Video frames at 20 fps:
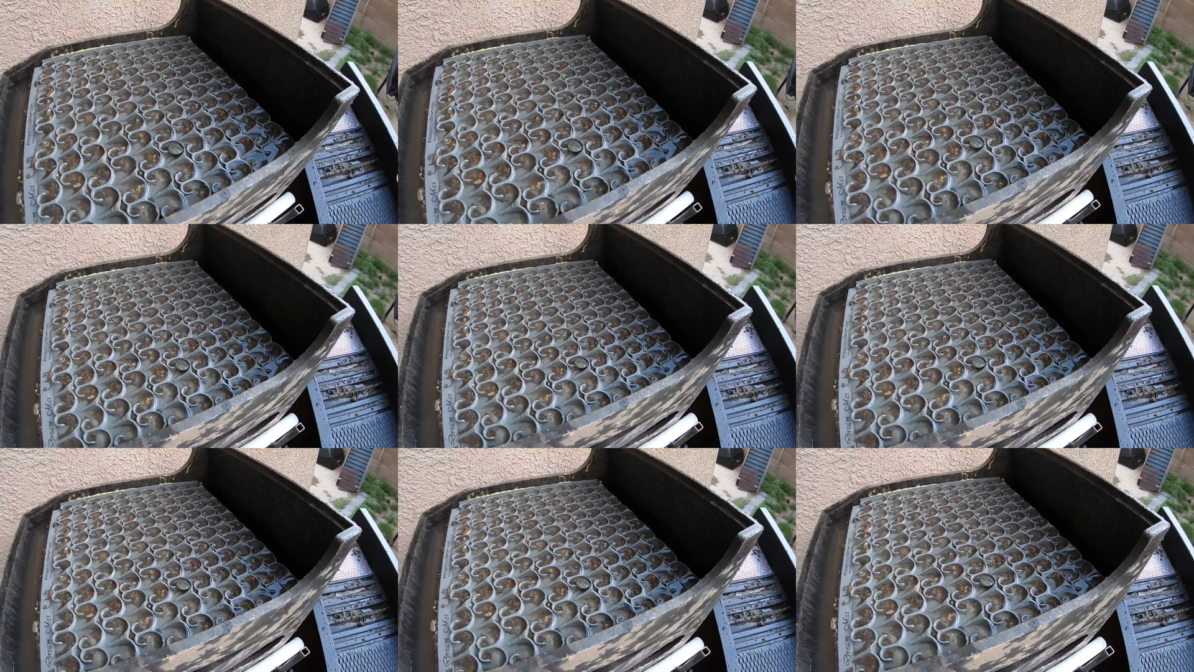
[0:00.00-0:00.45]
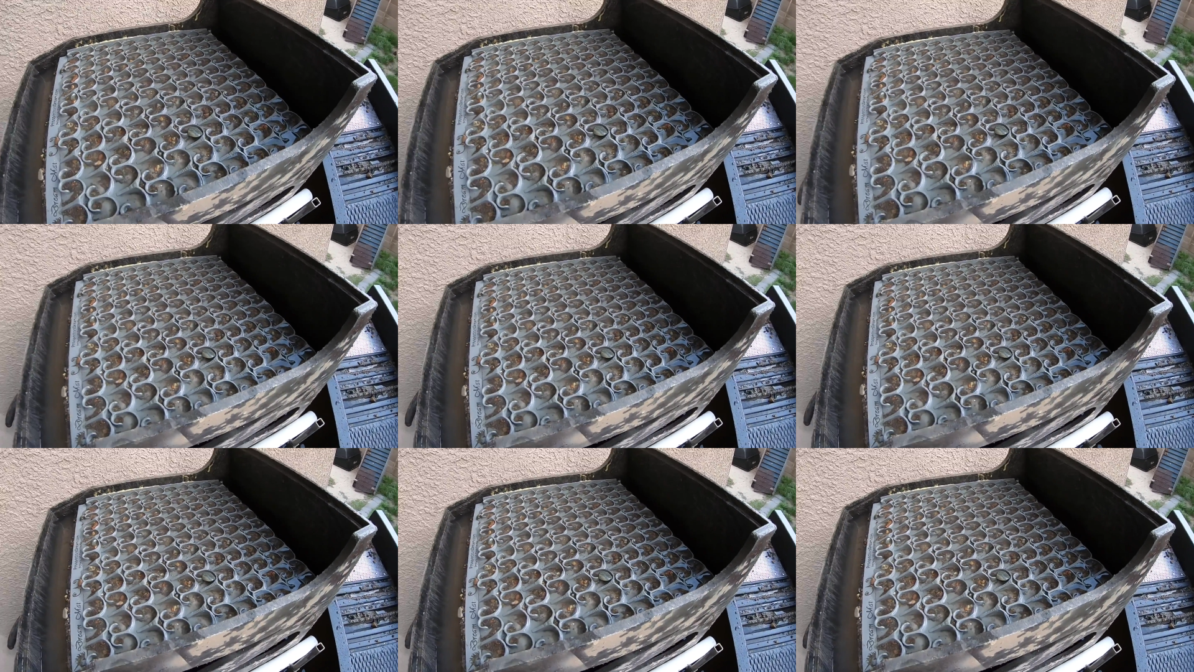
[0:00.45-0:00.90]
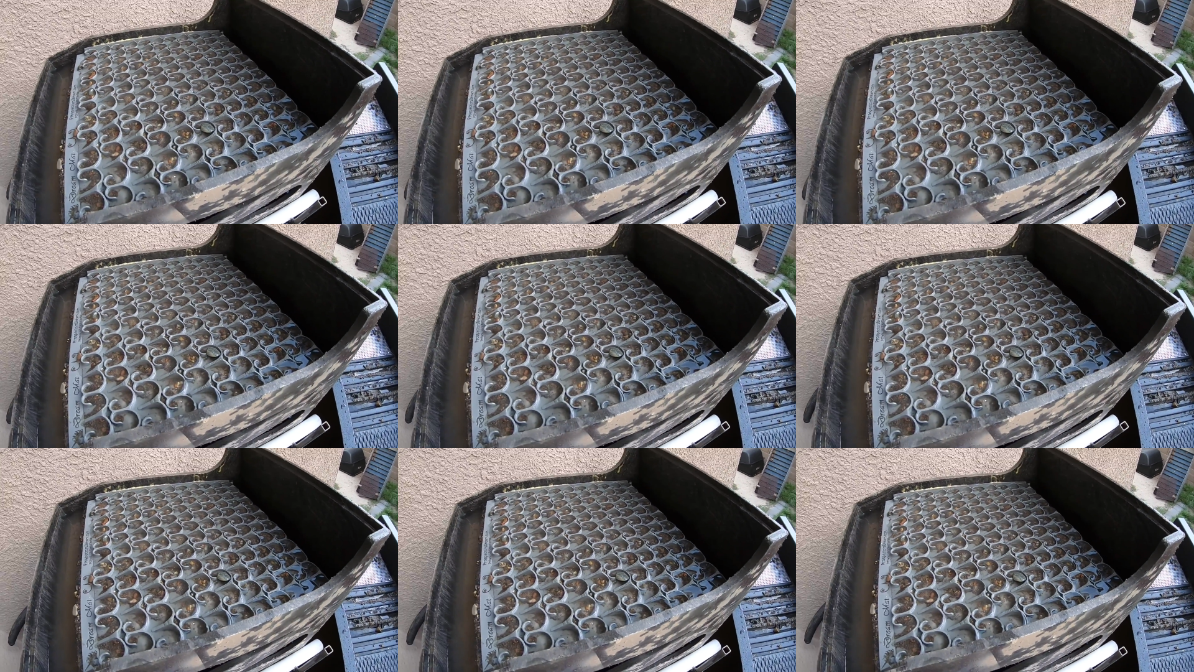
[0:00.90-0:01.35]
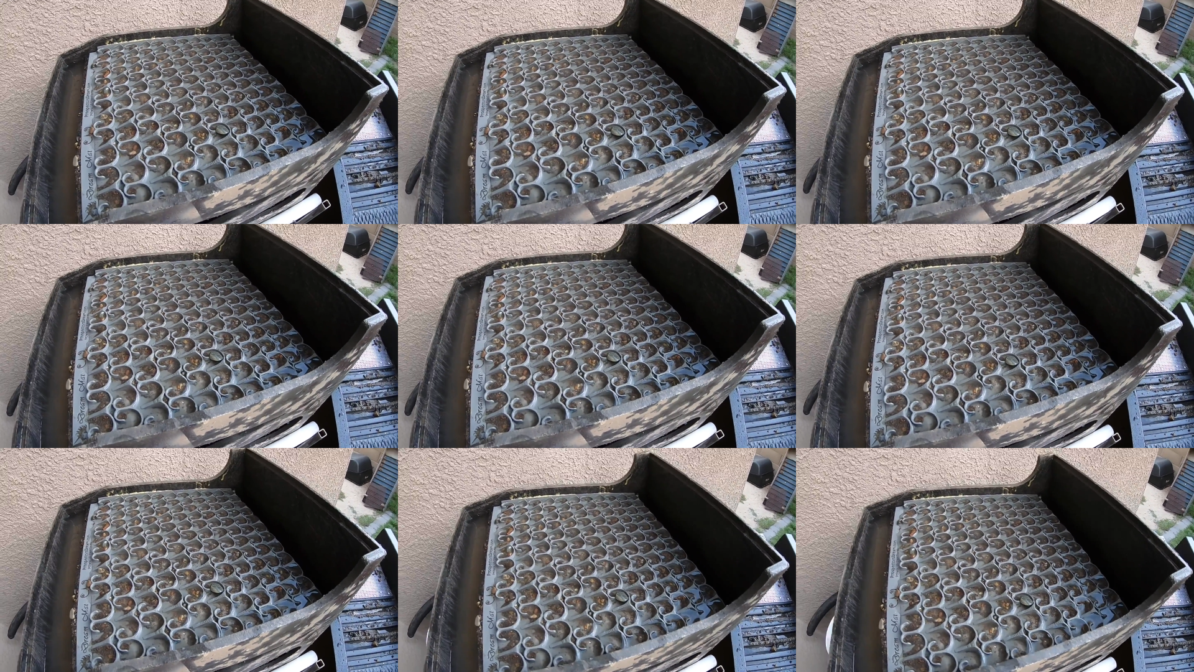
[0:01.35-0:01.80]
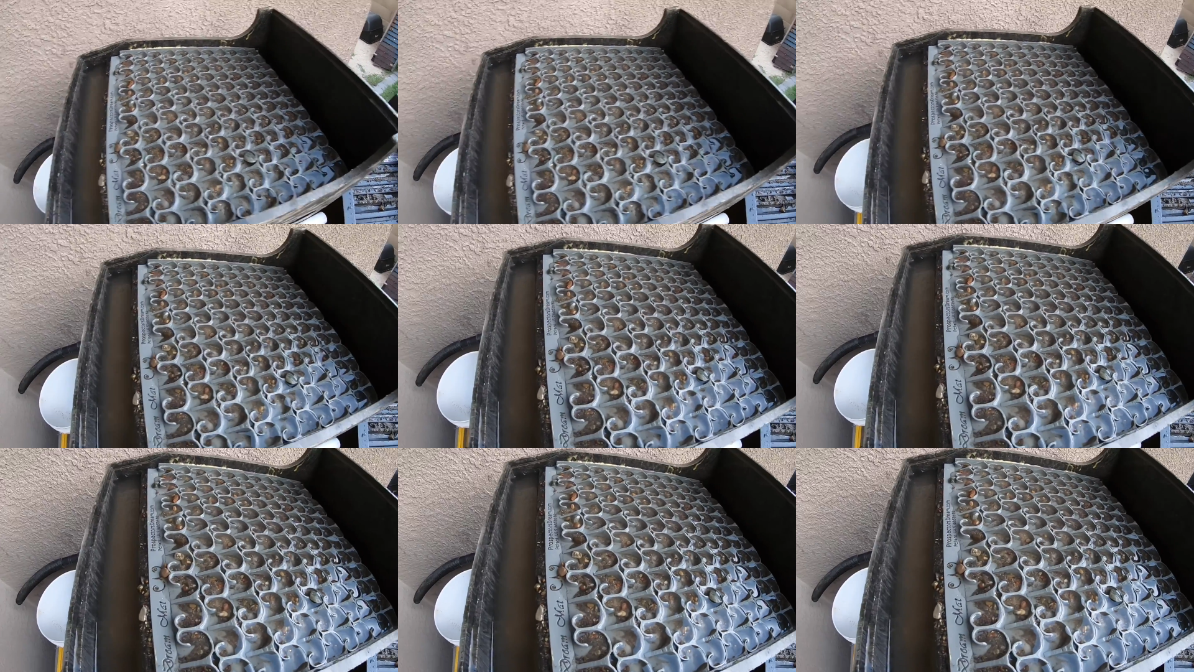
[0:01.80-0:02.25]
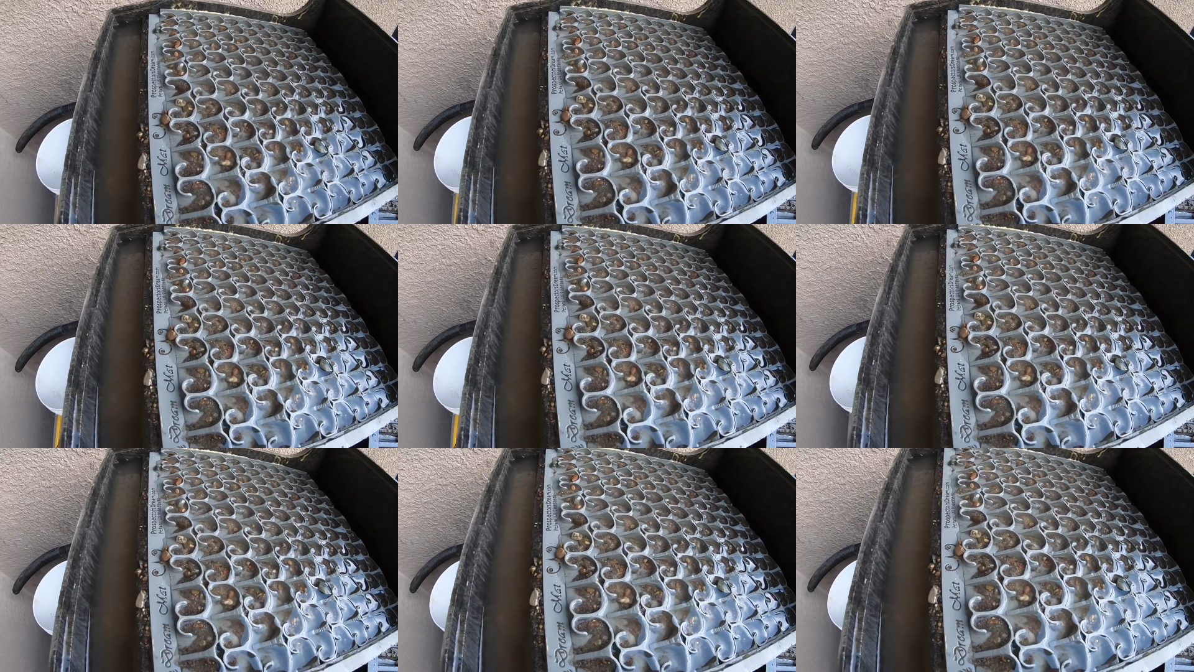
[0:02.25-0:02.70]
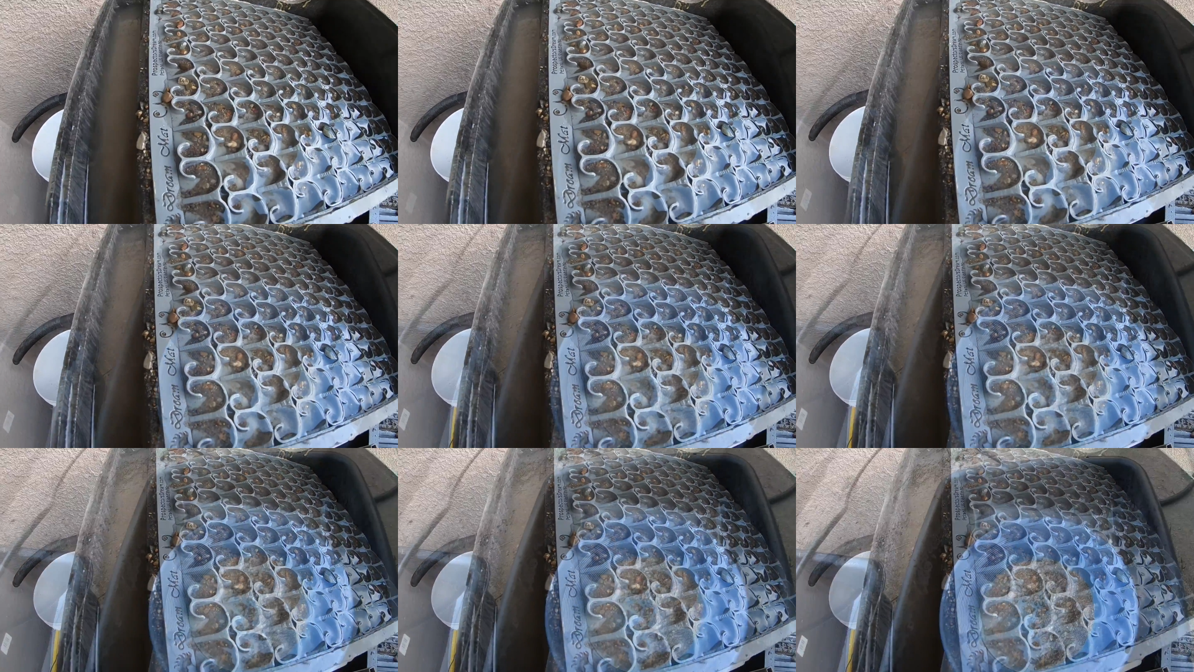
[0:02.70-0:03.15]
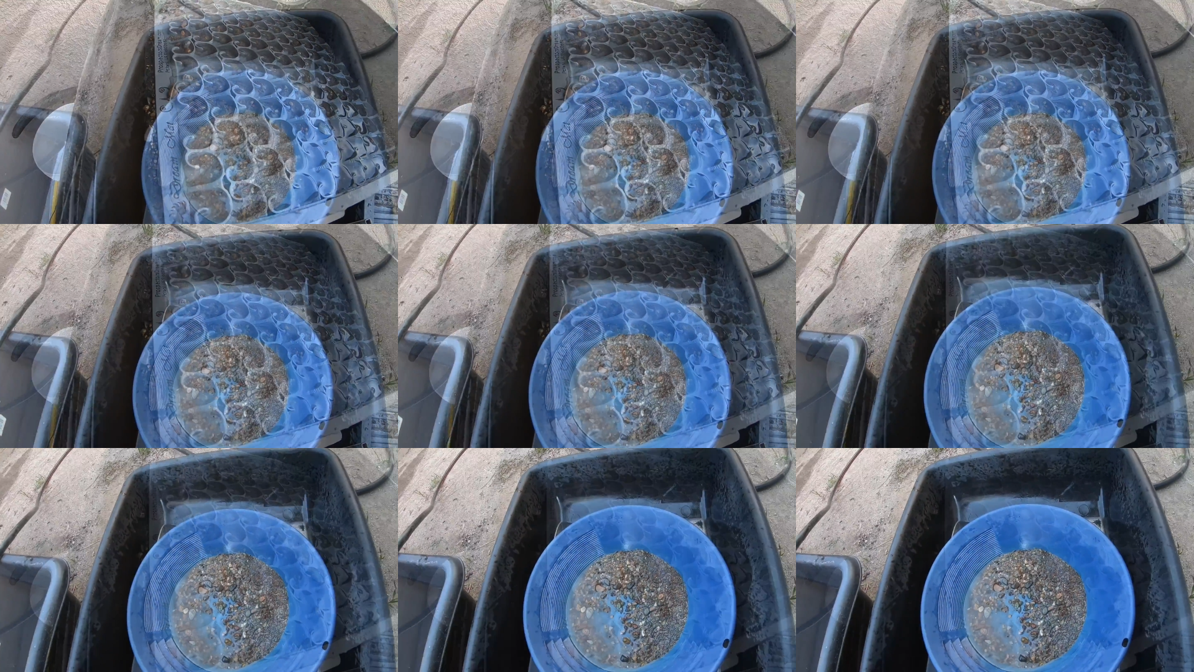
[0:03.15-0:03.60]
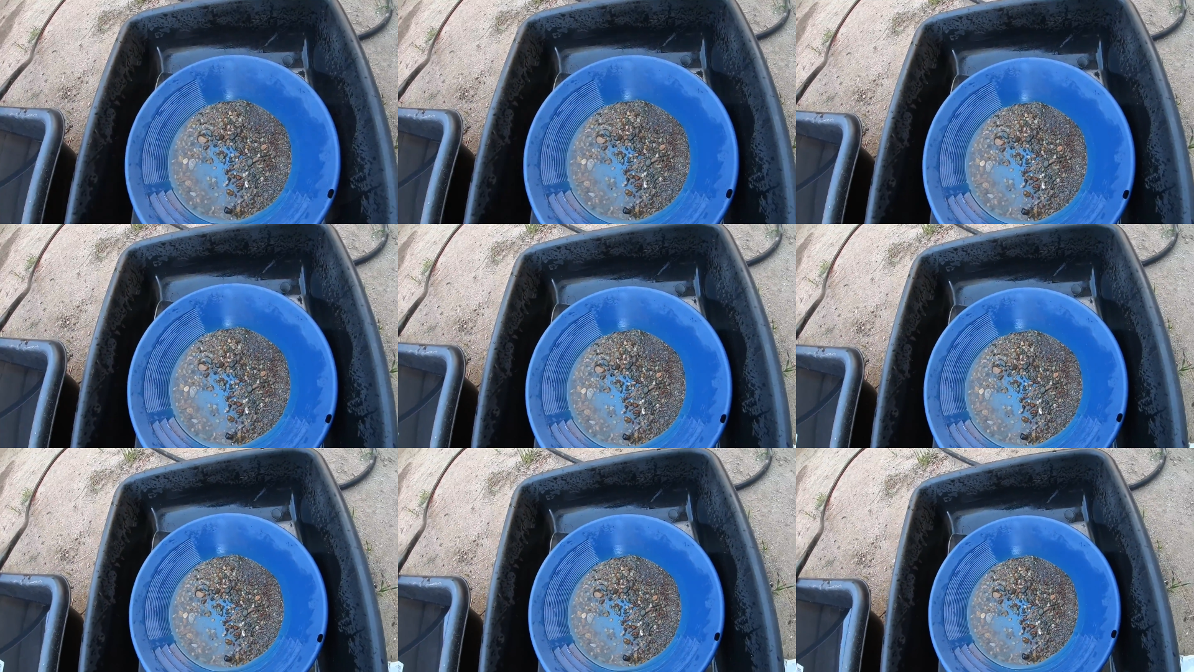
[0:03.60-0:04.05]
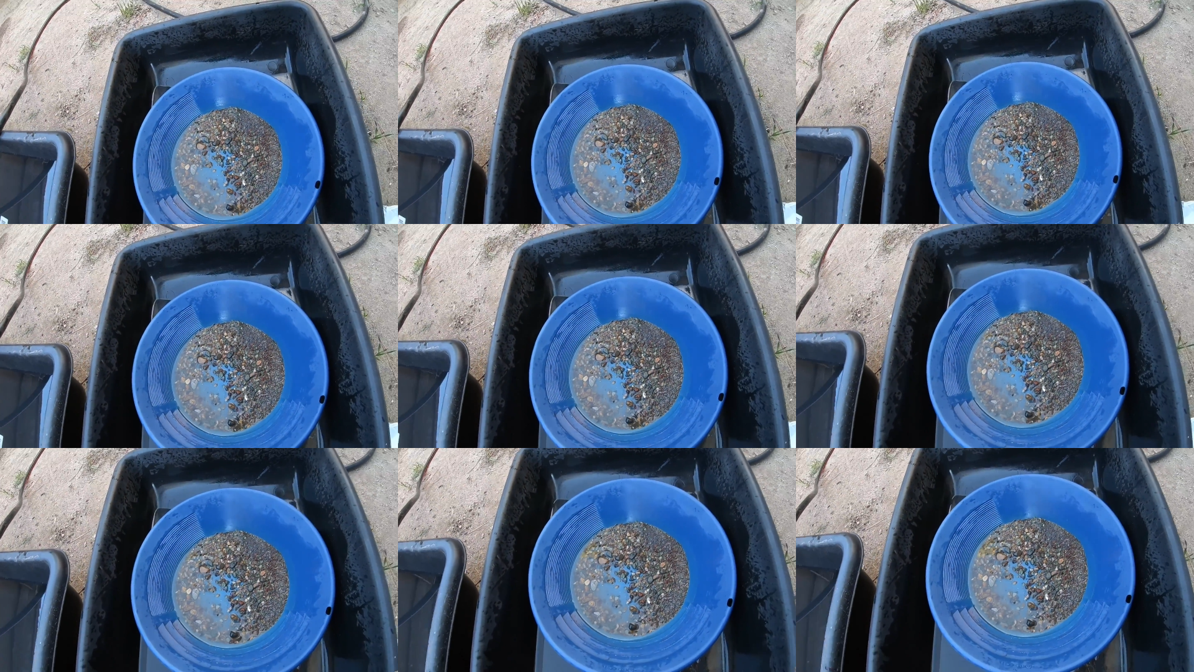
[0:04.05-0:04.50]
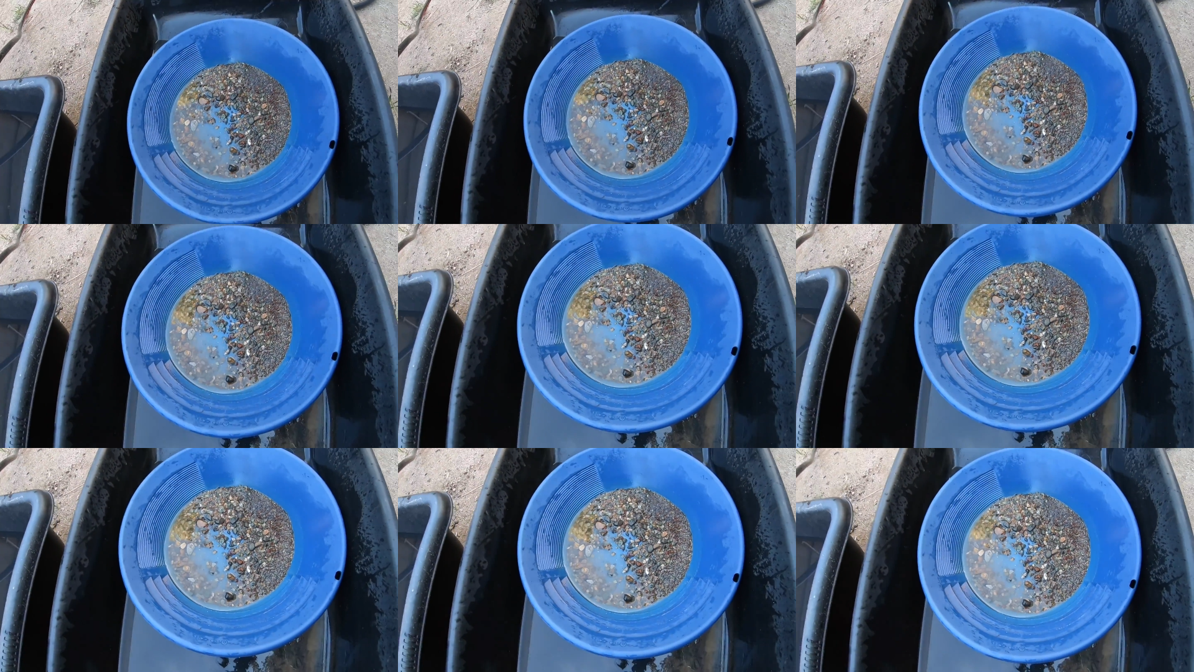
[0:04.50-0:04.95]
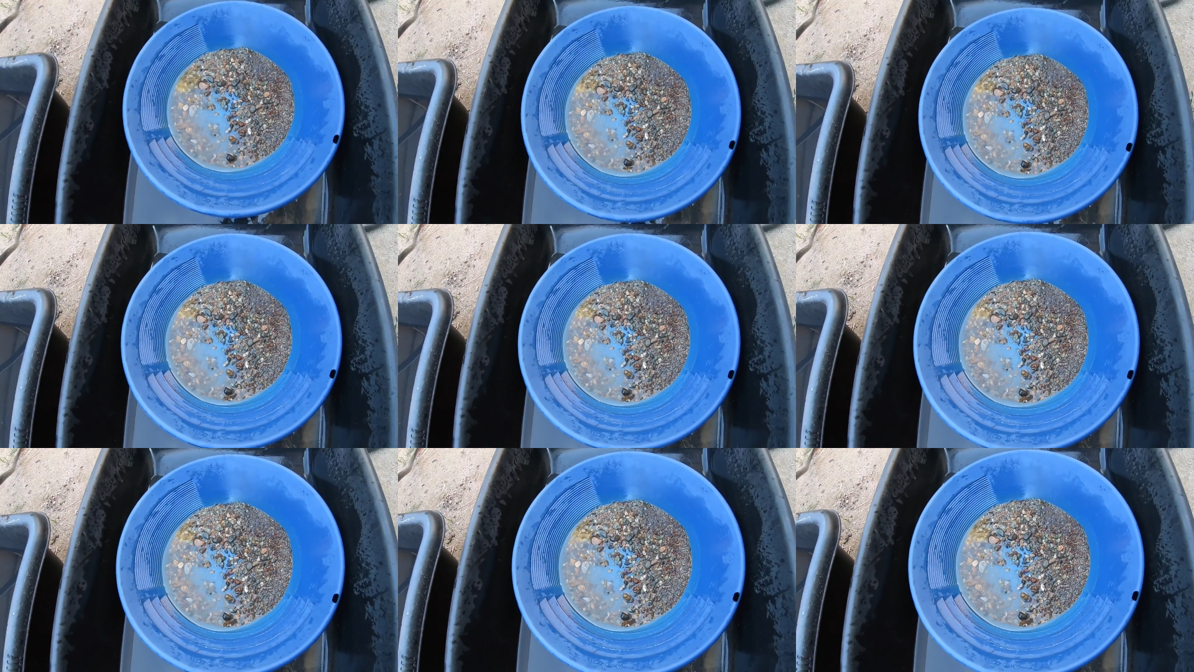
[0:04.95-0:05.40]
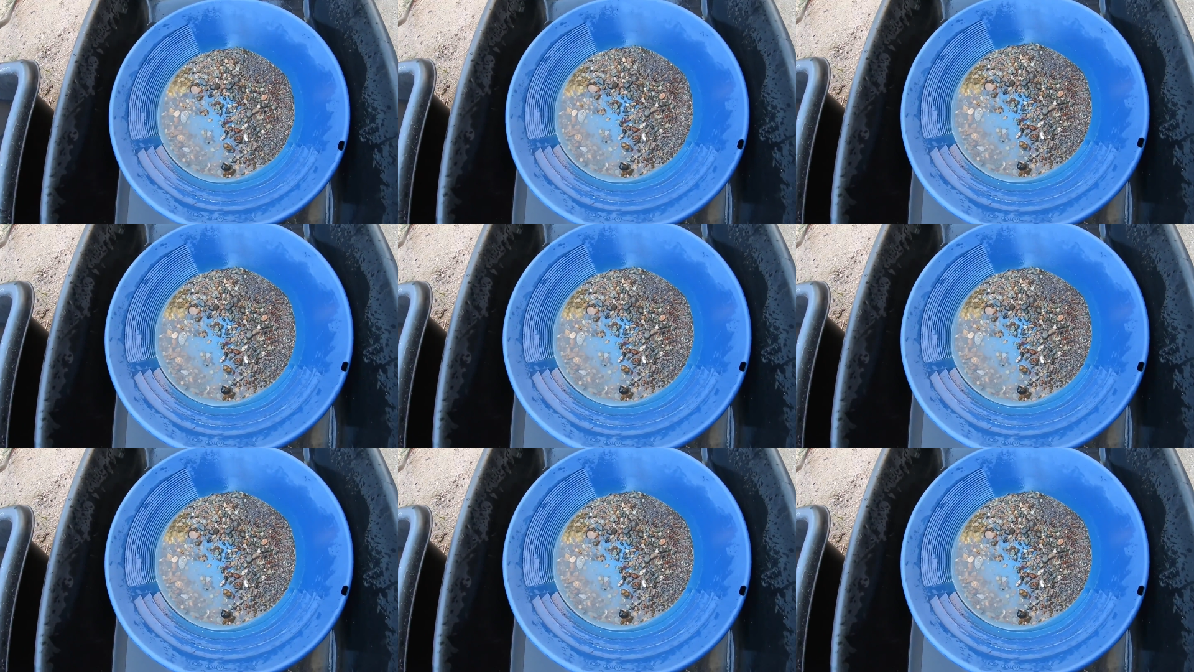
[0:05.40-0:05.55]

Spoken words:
[unreadable: no face in view]